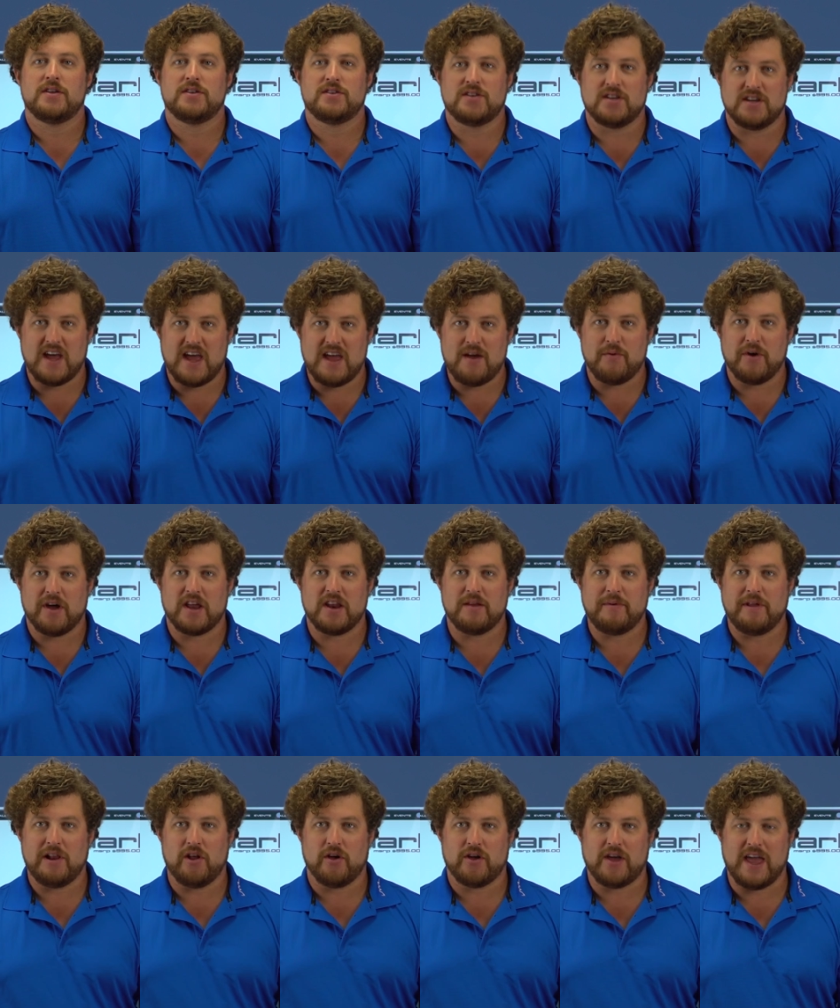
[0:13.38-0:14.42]
Today we're going to
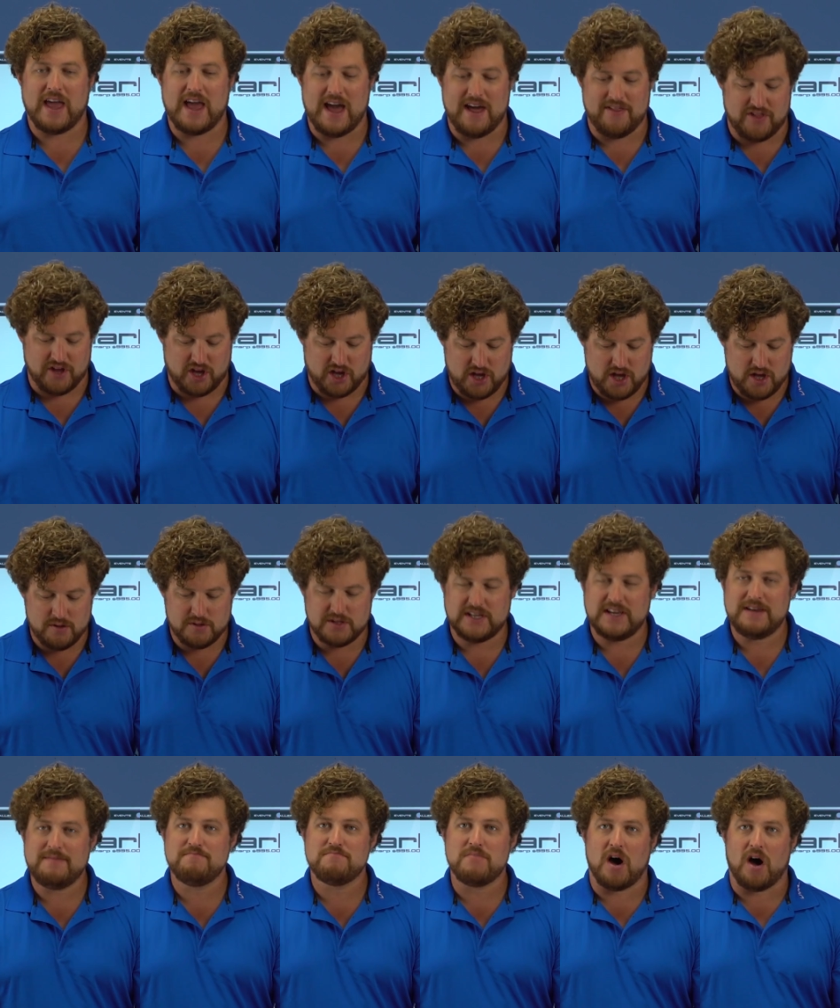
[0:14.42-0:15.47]
be looking at the
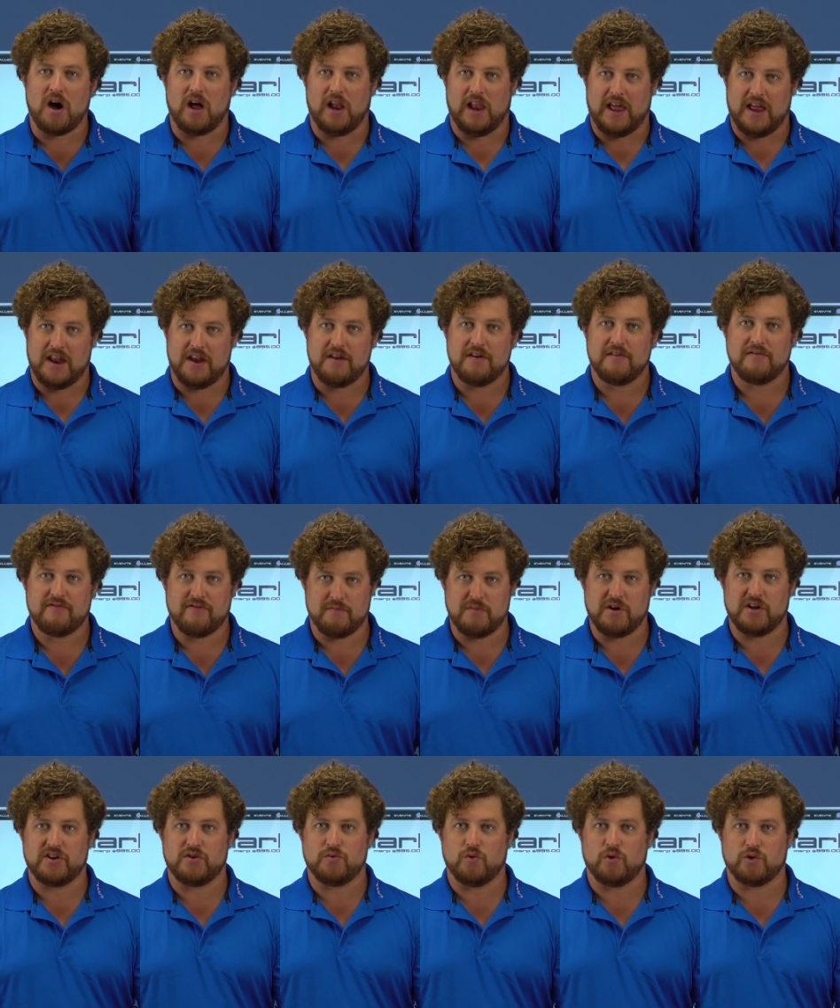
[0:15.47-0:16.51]
QT Marlin from
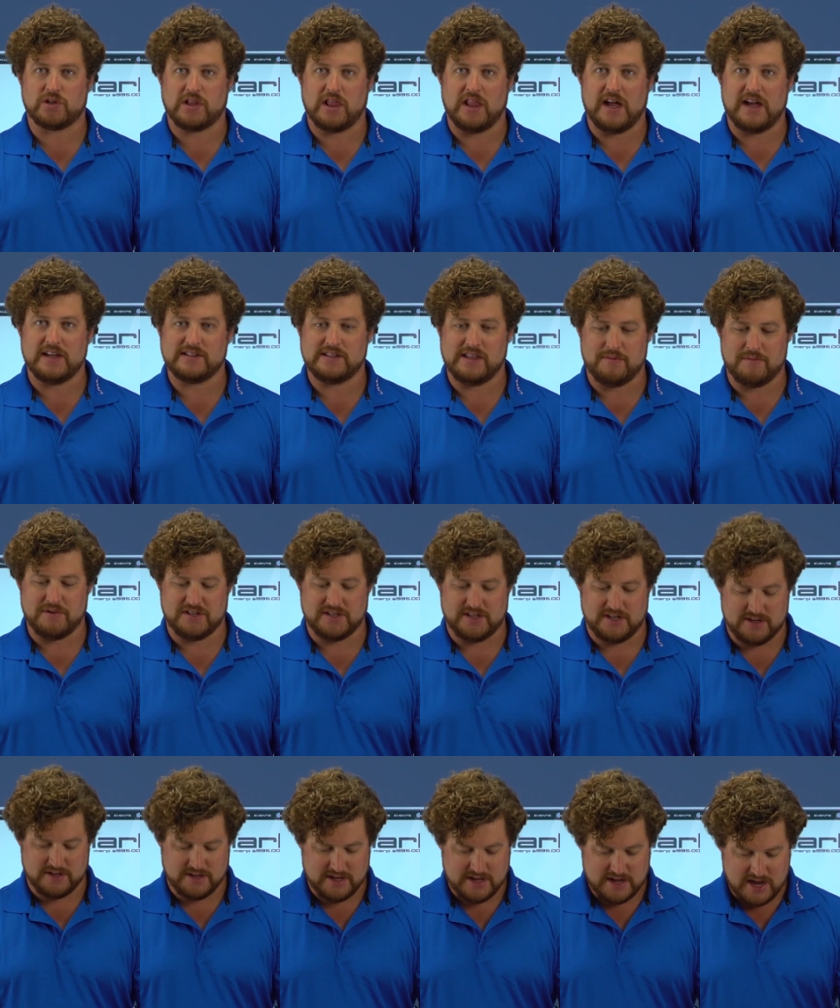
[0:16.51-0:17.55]
Underwater Lights
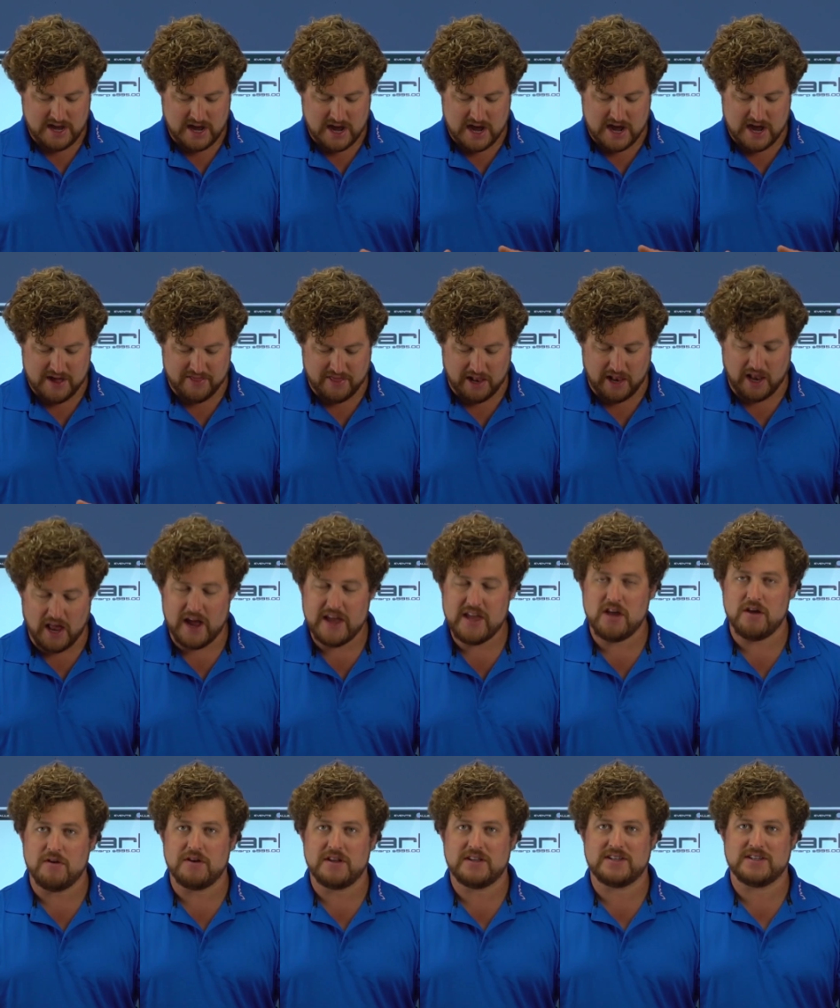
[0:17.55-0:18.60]
Limited. The light
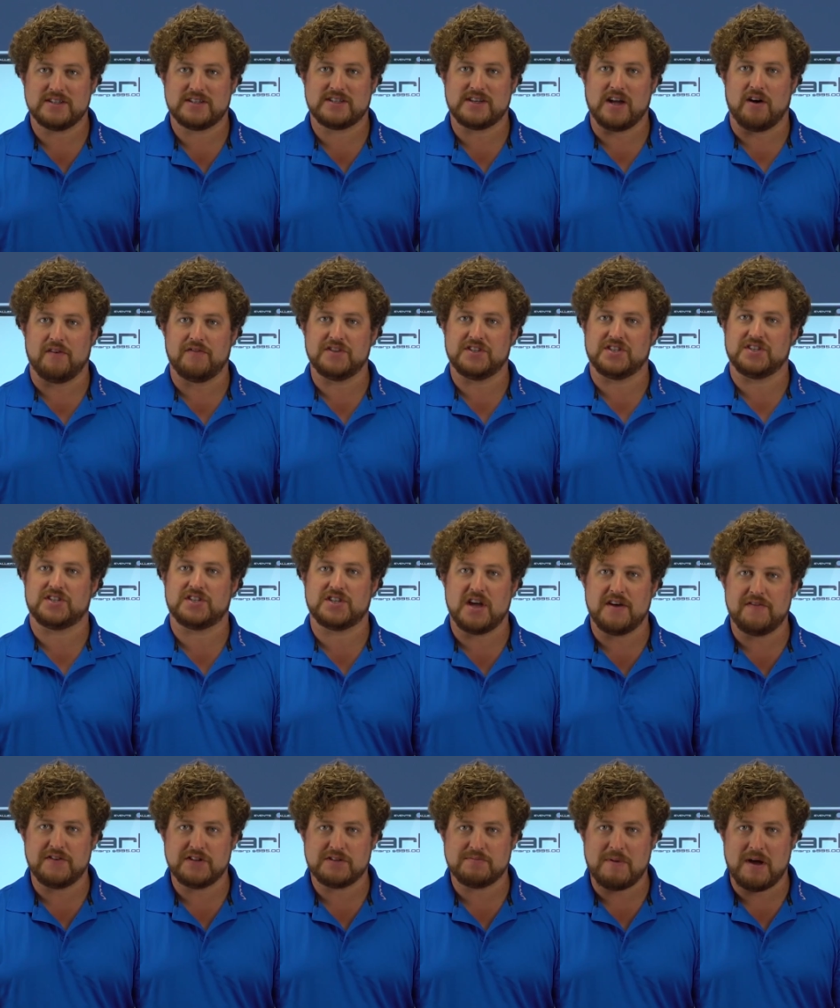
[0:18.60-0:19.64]
unit itself is a
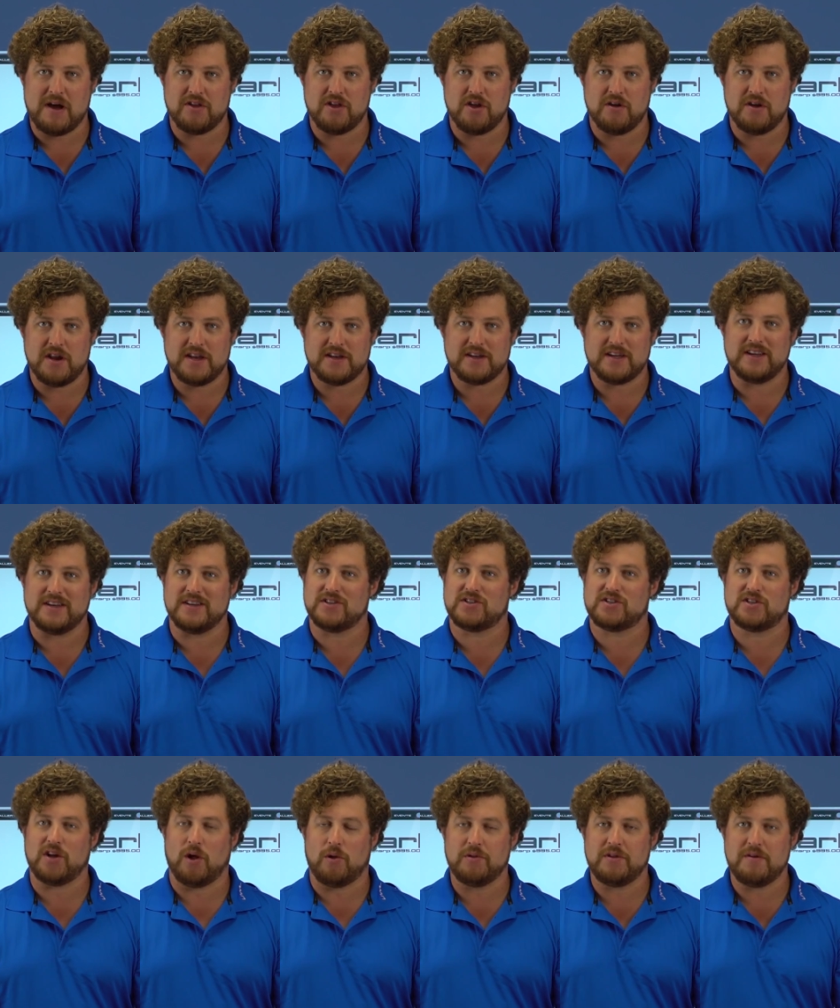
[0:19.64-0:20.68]
surface mount unit. It is
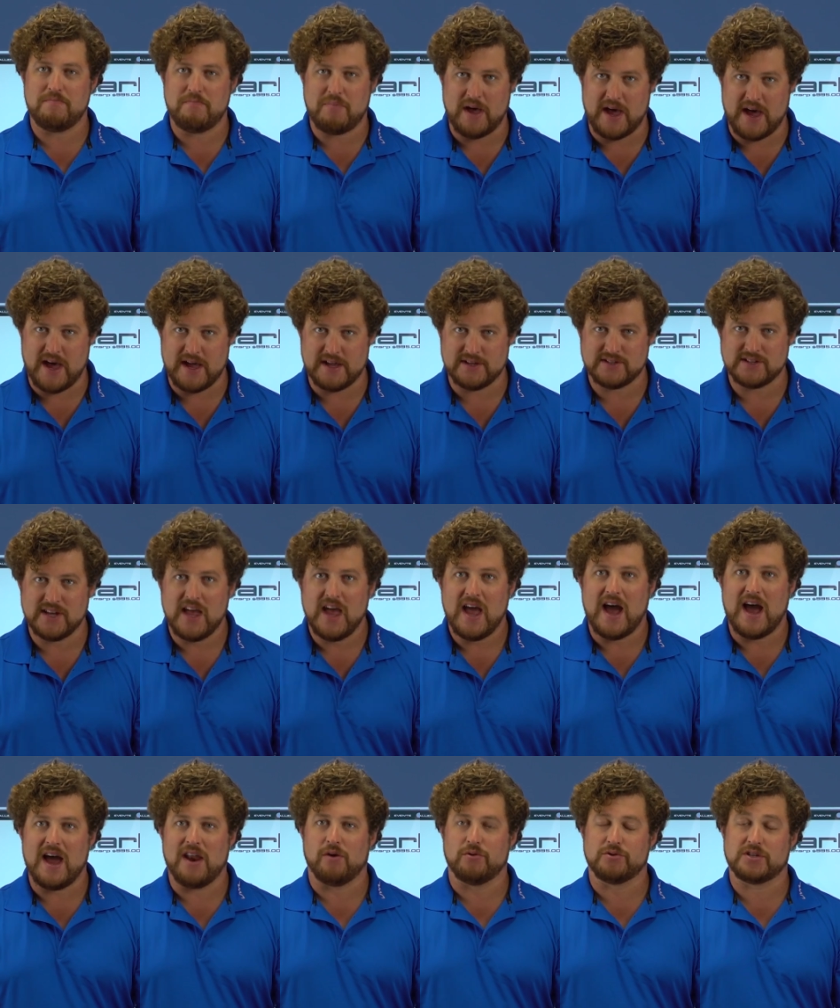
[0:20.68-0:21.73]
sold in pairs
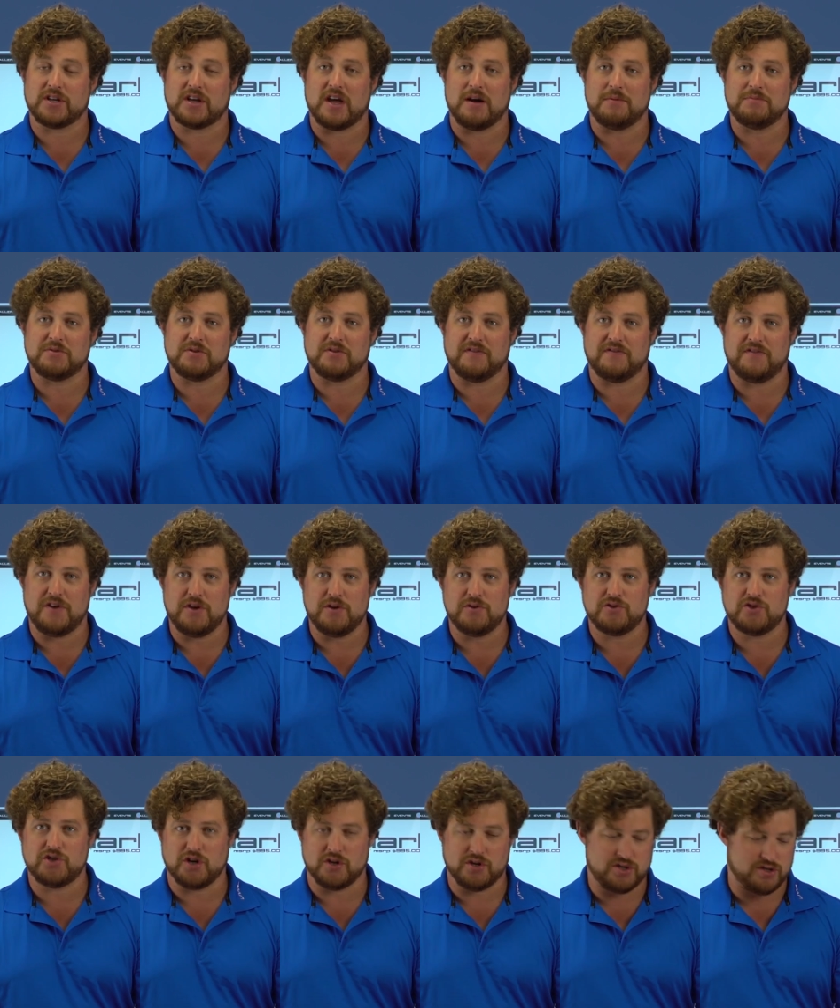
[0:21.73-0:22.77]
and also comes with a
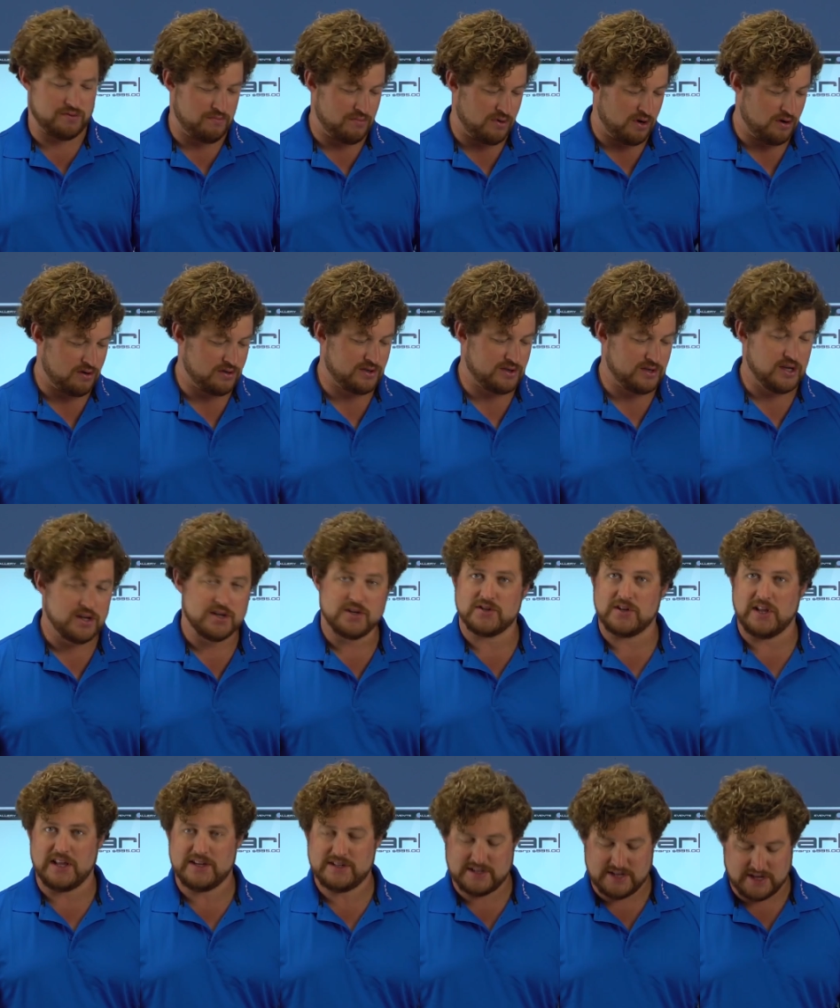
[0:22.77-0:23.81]
fused junction box. So
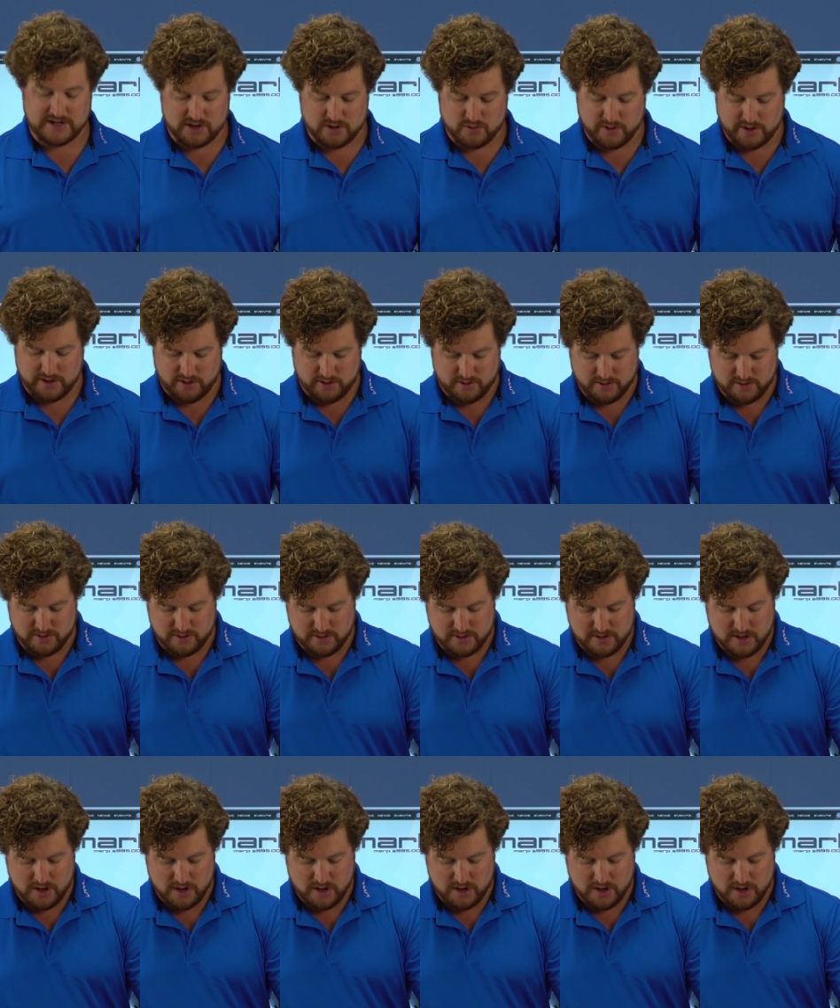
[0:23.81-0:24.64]
let's take a quick look.